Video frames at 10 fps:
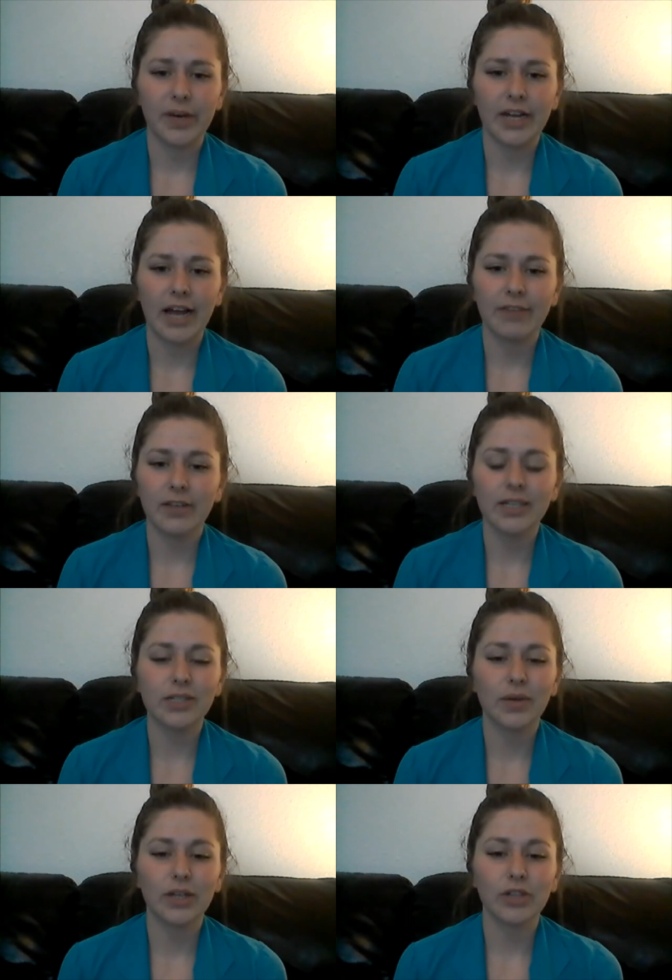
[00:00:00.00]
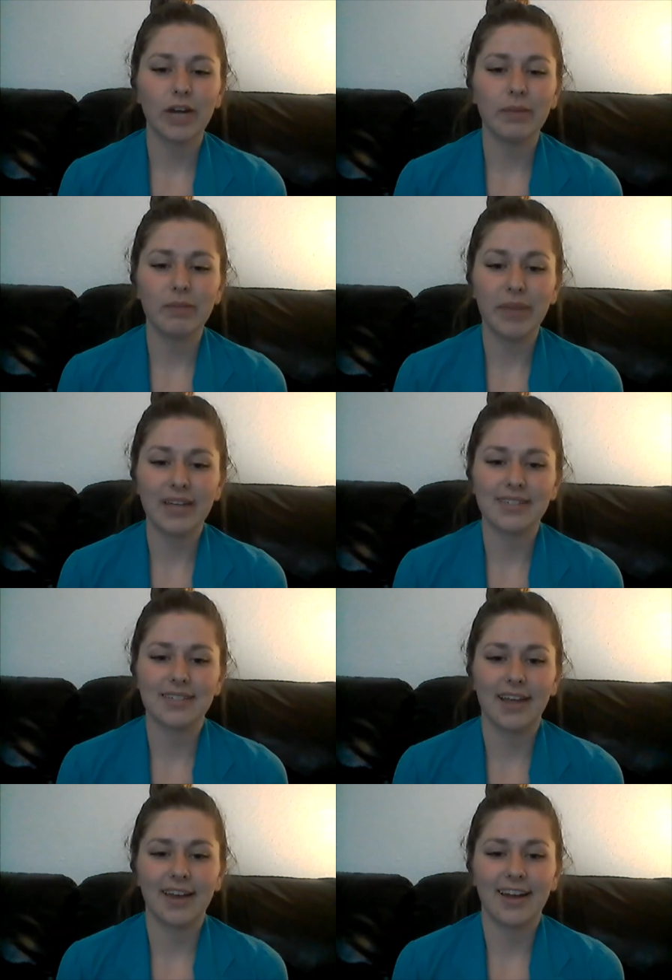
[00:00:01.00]
But I felt as though I tried my
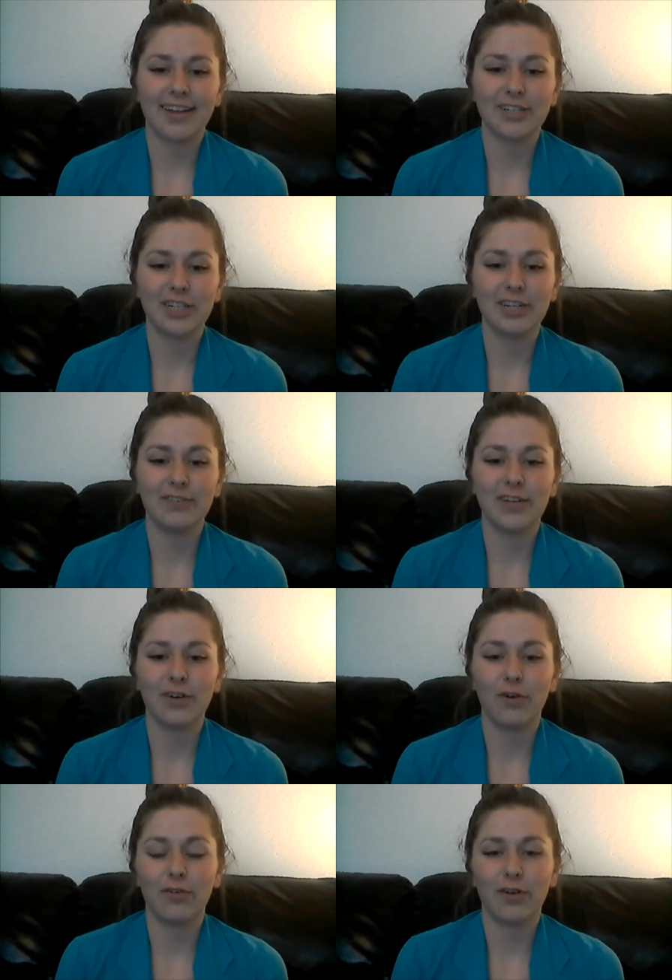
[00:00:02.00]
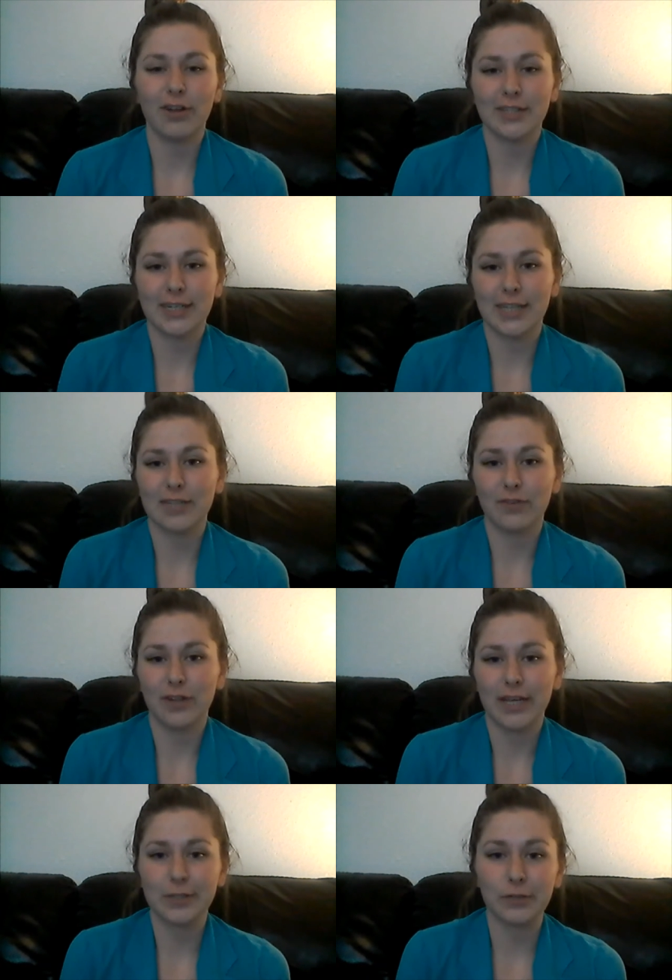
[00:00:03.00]
best and I achieved an overall
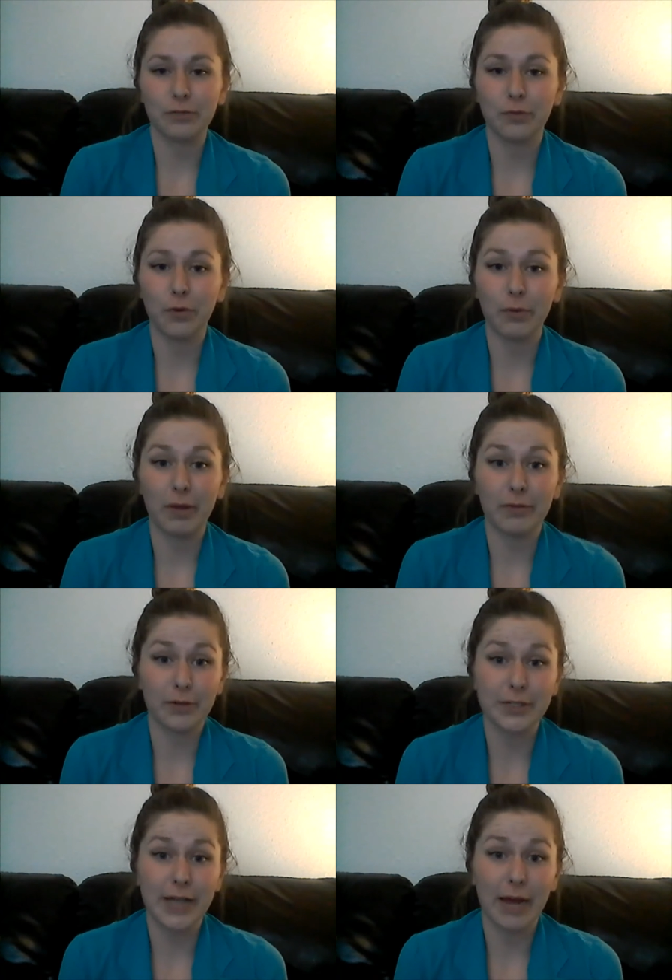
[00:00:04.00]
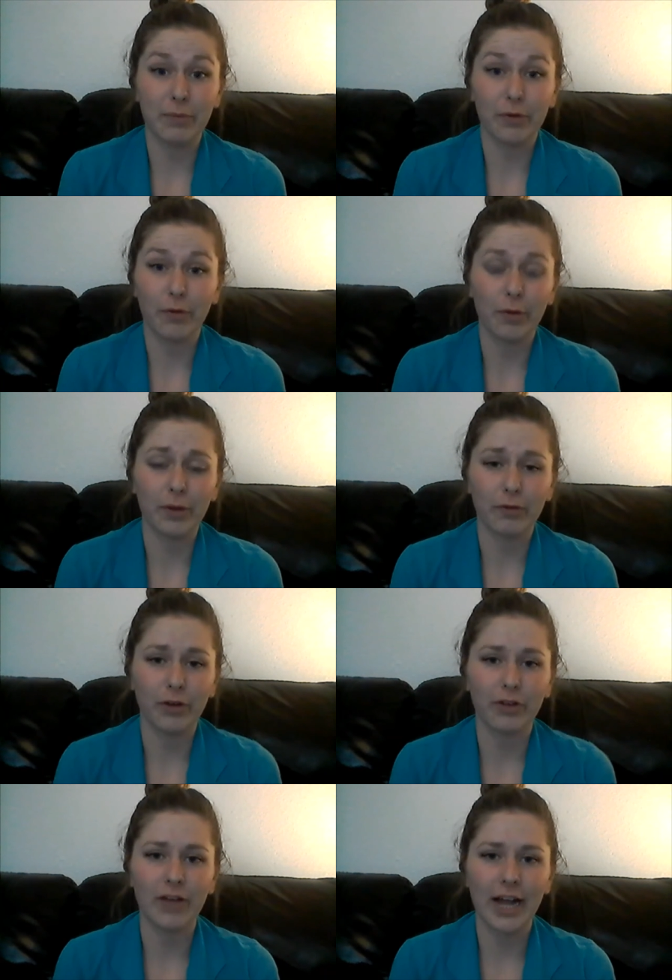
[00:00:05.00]
successful lesson for my first time performing in
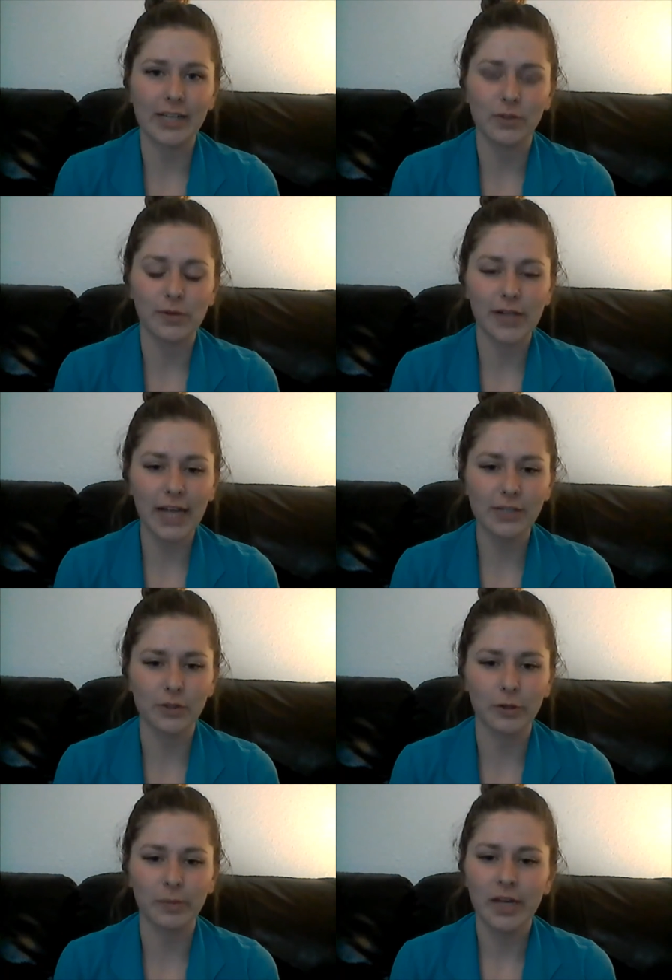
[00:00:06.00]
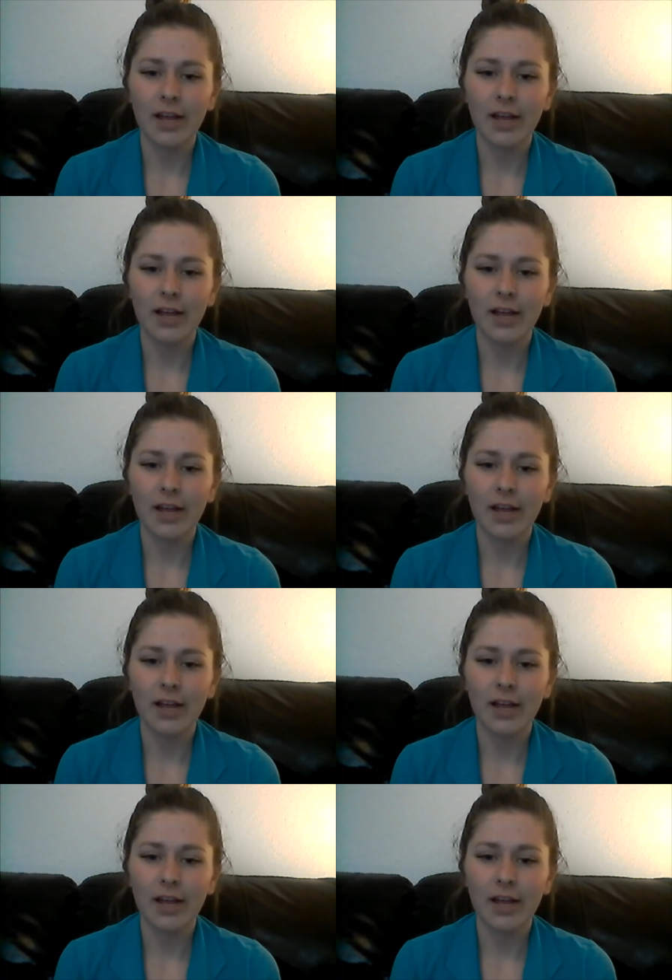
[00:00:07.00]
front of a high school classroom